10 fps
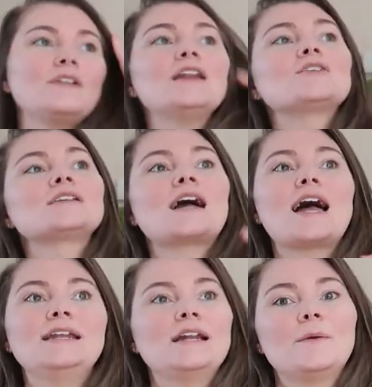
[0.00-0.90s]
And I was like,
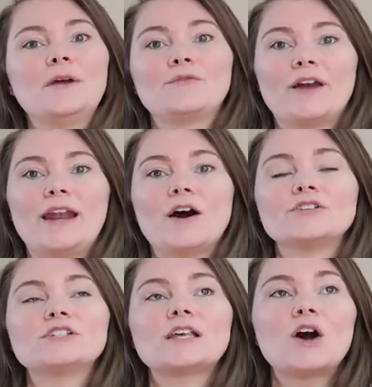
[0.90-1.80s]
I need to come in right now.
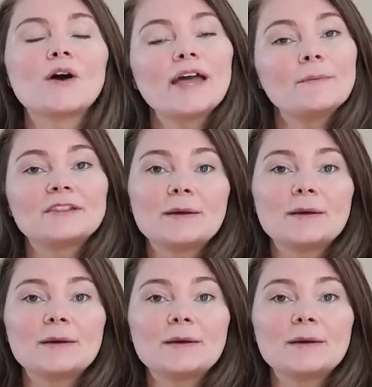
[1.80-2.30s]
And she's like, okay, but